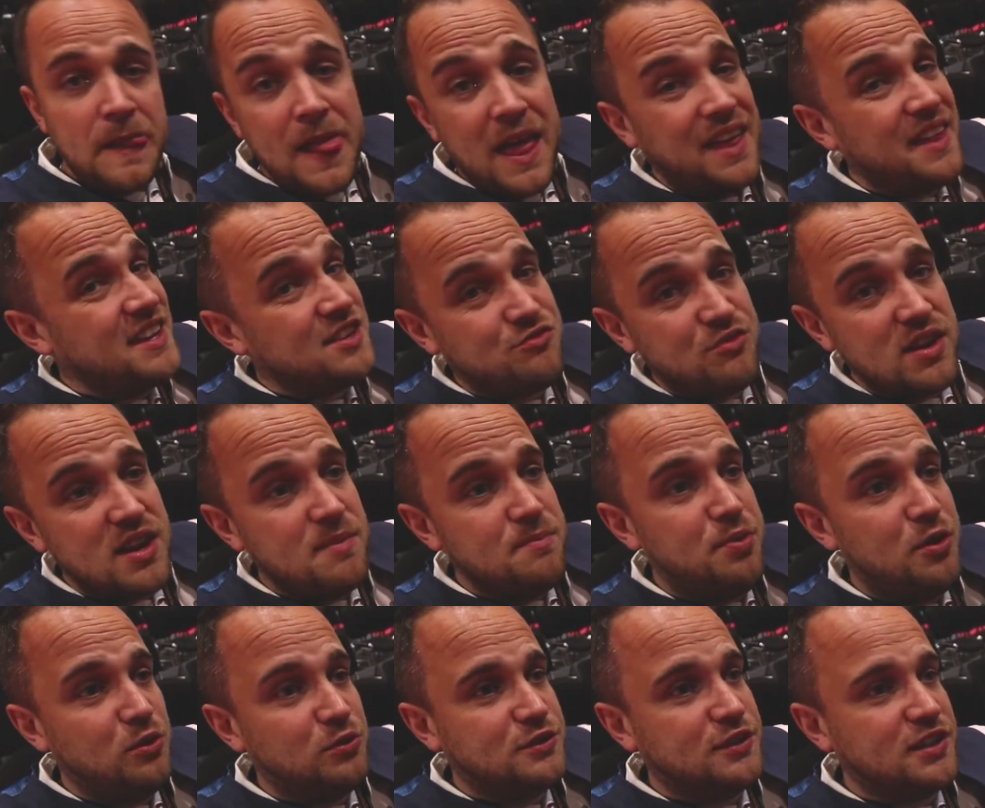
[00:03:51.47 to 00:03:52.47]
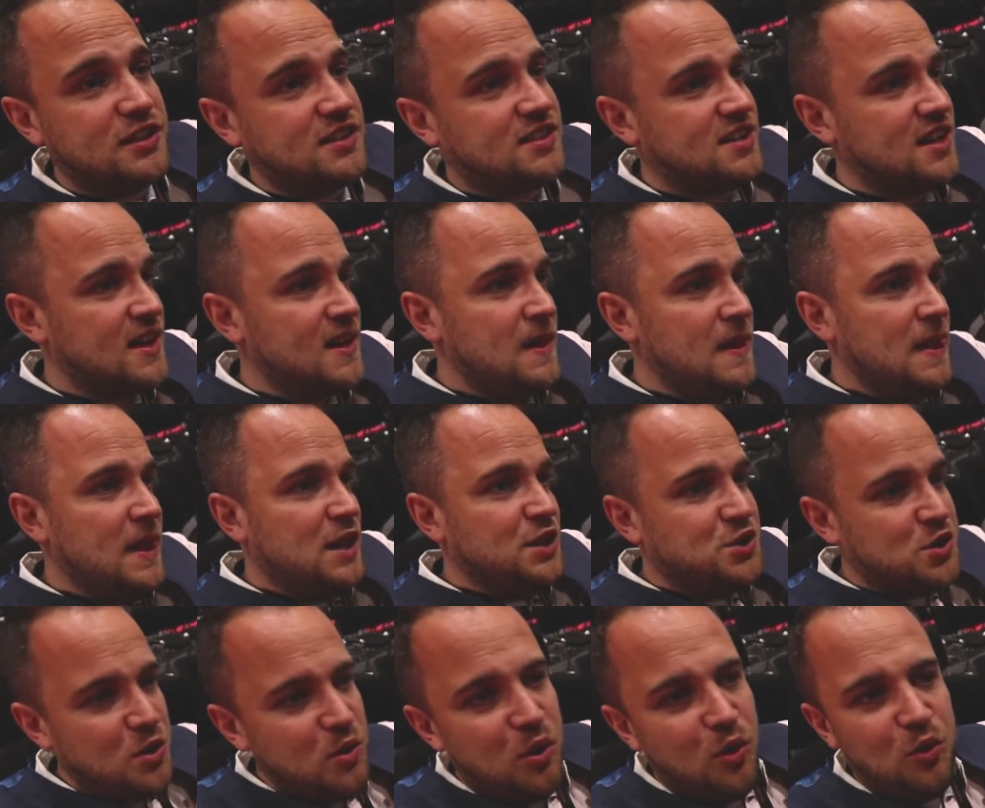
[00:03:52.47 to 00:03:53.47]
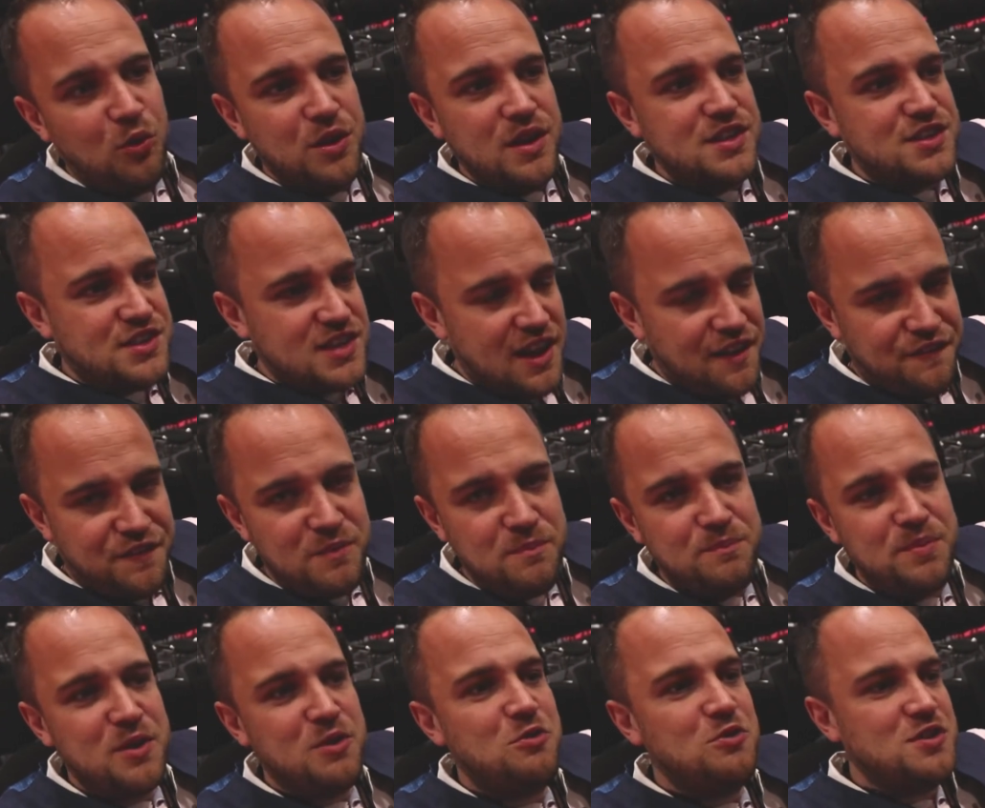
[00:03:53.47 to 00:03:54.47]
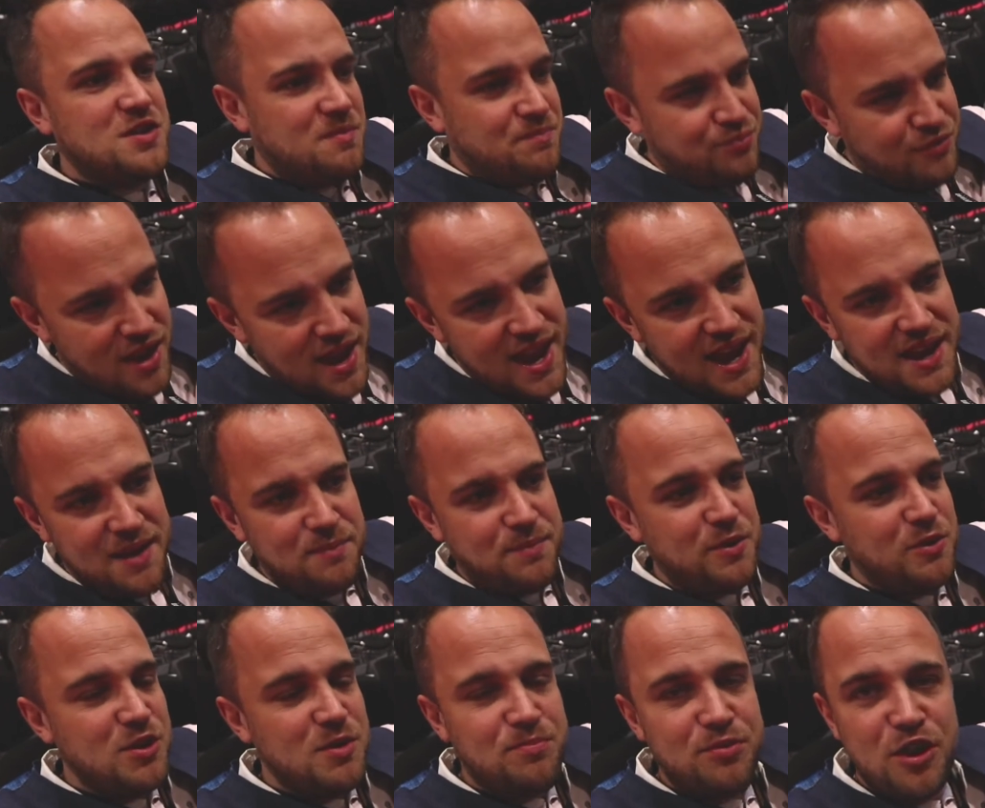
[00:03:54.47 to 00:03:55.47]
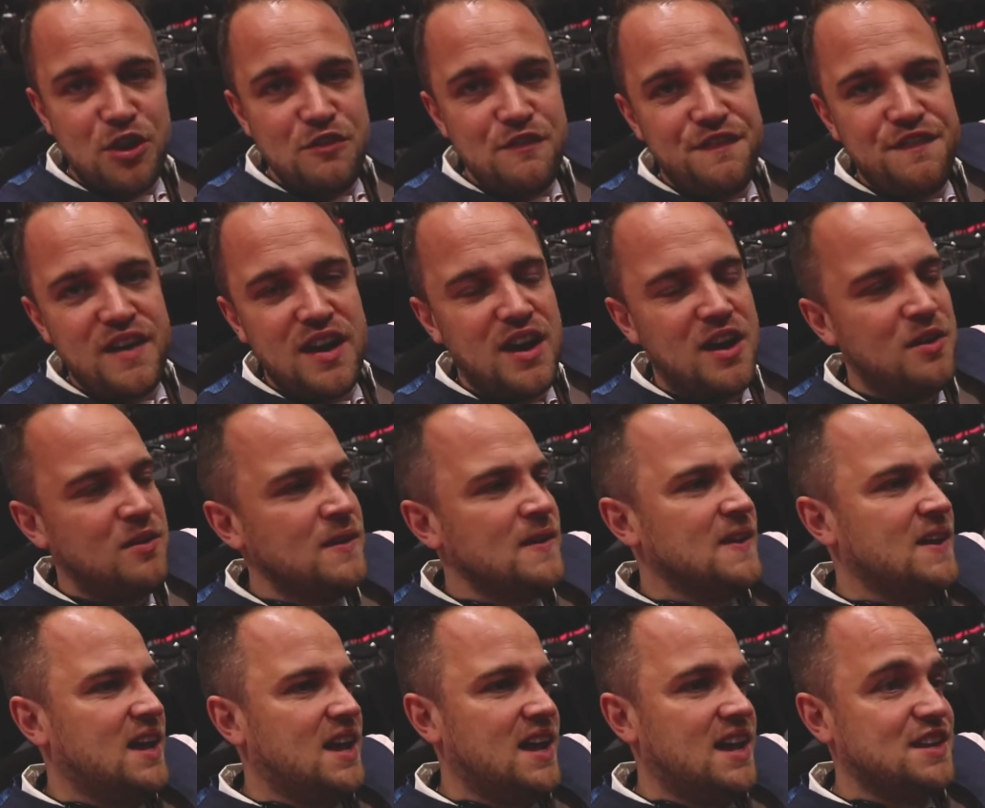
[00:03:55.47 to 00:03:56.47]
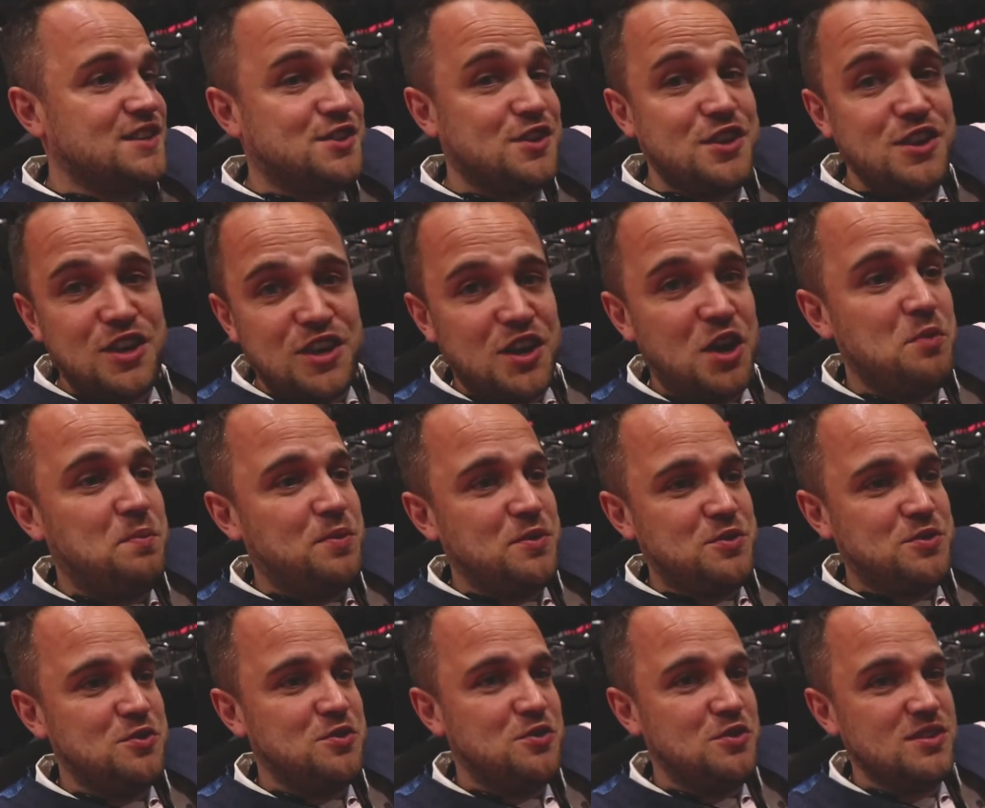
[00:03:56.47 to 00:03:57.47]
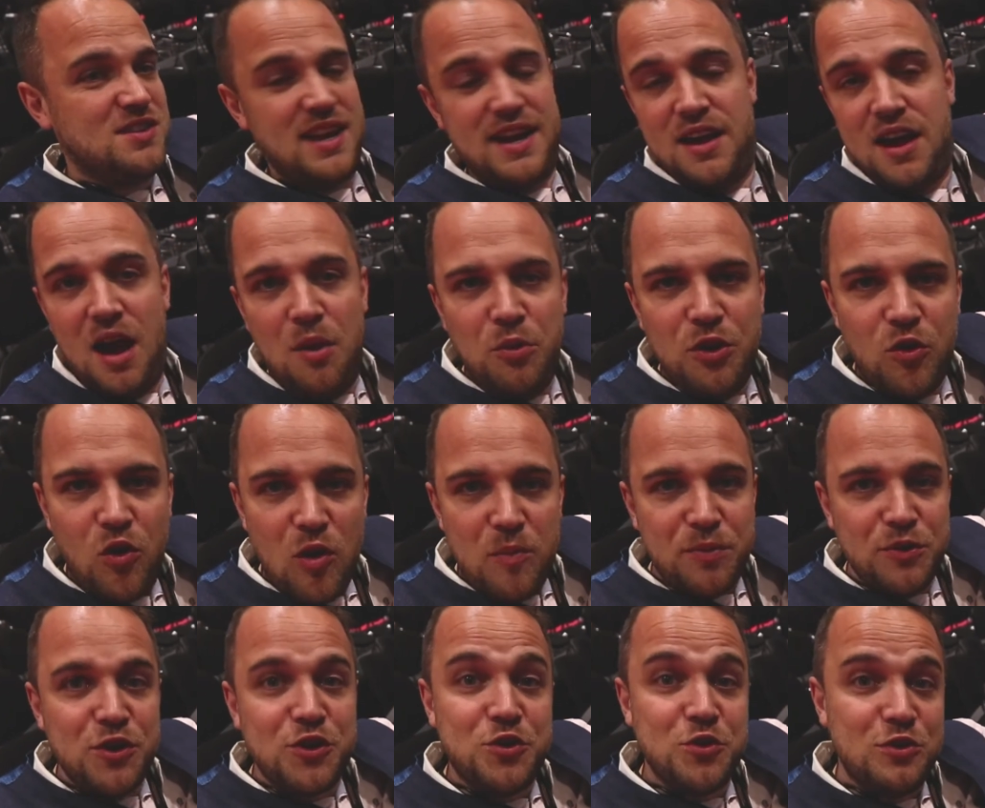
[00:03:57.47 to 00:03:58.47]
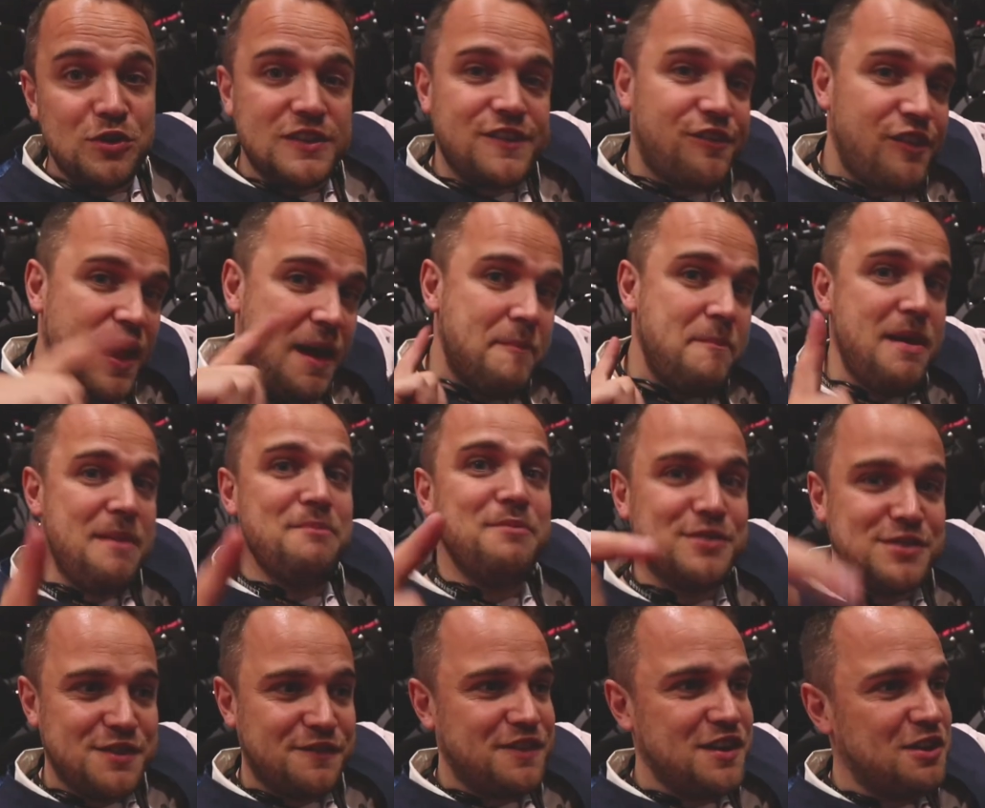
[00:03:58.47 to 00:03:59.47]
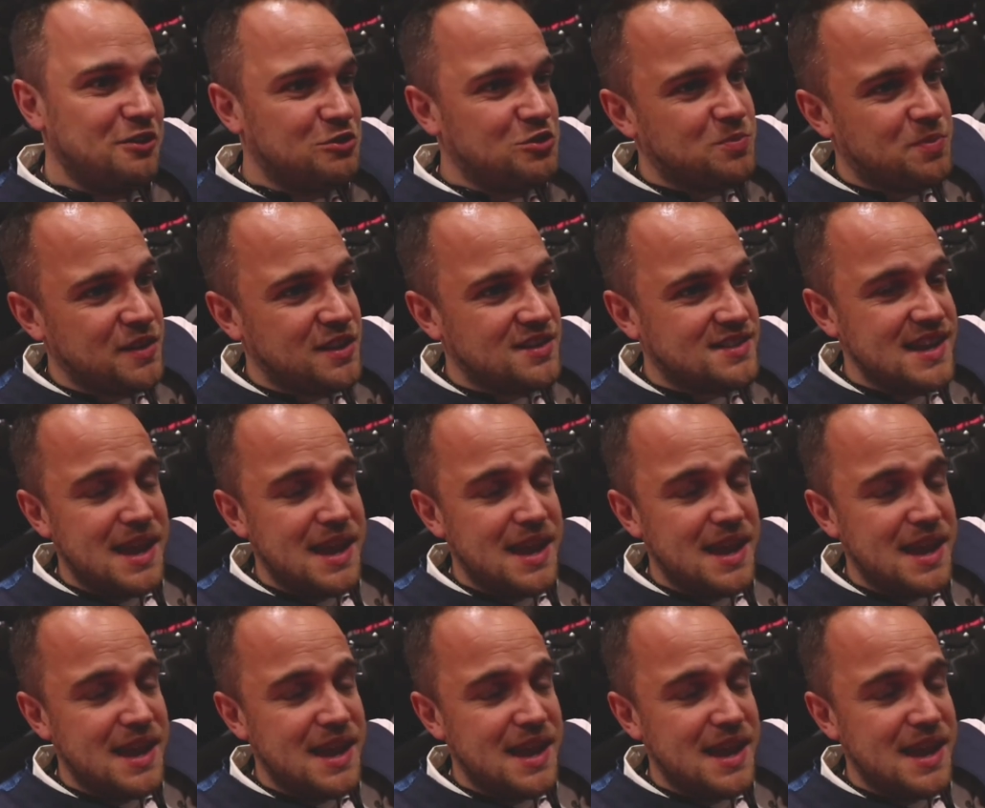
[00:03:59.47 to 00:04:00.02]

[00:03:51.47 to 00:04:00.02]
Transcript: I think it's really important to do all this stuff and build your brand and build your profile uh, so that you can open doors. And I, I want to open the doors for our members of the Entrepreneurs